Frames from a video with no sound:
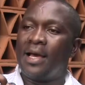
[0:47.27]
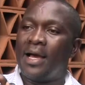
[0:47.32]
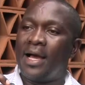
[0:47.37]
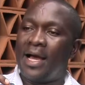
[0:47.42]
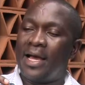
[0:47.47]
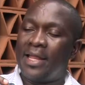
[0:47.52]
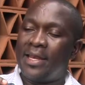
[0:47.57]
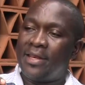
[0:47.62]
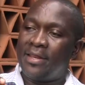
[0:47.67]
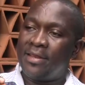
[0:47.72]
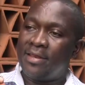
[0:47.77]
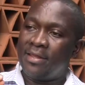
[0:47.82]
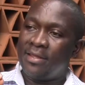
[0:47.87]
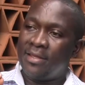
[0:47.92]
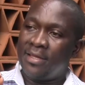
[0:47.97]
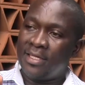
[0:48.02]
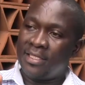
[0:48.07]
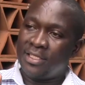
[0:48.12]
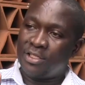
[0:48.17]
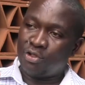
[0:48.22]
And
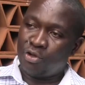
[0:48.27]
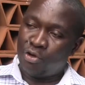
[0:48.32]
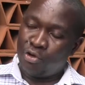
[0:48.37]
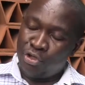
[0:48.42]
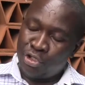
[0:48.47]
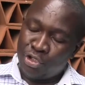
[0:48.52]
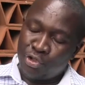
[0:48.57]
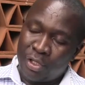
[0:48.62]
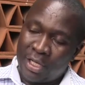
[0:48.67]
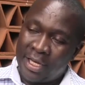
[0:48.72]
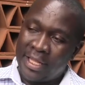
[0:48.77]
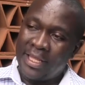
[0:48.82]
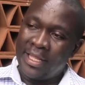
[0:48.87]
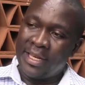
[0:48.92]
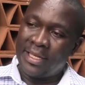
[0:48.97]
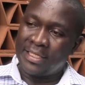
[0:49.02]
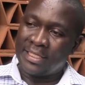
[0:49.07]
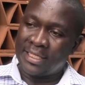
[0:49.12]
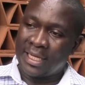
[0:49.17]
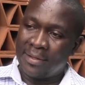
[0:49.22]
it's usually
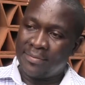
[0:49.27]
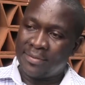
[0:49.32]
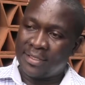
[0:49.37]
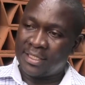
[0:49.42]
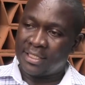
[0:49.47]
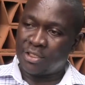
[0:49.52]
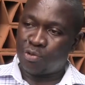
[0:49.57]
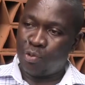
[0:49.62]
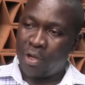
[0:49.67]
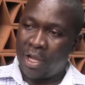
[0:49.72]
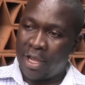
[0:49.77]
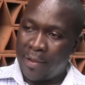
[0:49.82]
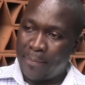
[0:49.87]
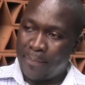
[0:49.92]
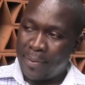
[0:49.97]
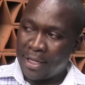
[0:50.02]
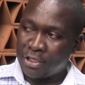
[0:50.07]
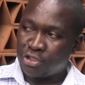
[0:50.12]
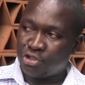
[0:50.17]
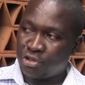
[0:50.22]
in circumstances where a
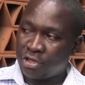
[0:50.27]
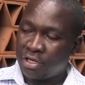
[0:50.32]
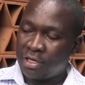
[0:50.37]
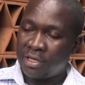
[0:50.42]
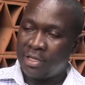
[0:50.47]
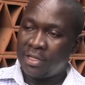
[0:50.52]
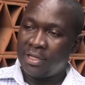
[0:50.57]
person